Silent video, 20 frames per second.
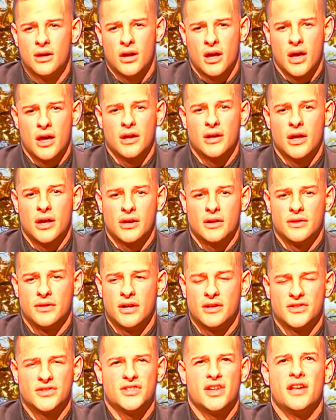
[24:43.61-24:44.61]
And
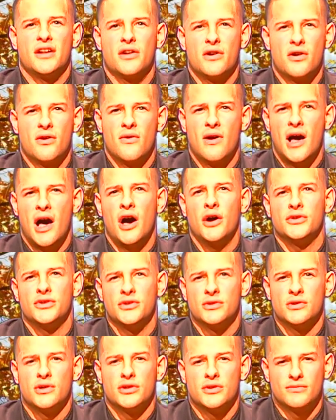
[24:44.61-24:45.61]
they're sitting around
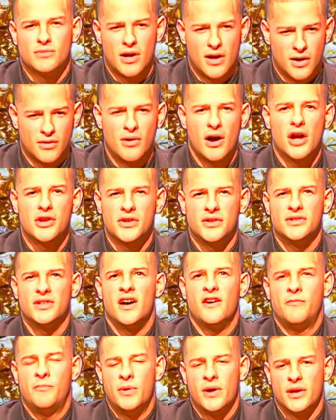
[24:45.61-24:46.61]
you, around your
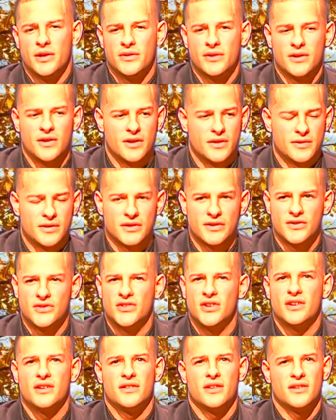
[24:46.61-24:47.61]
deathbed, and
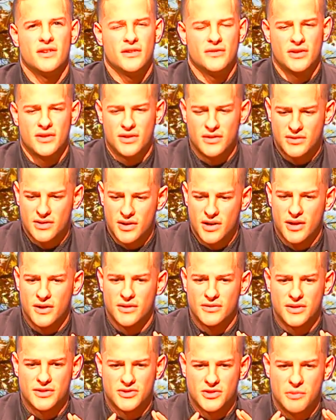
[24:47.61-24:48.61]
they're
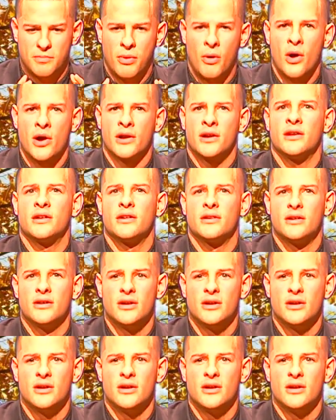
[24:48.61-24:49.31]
disappointed,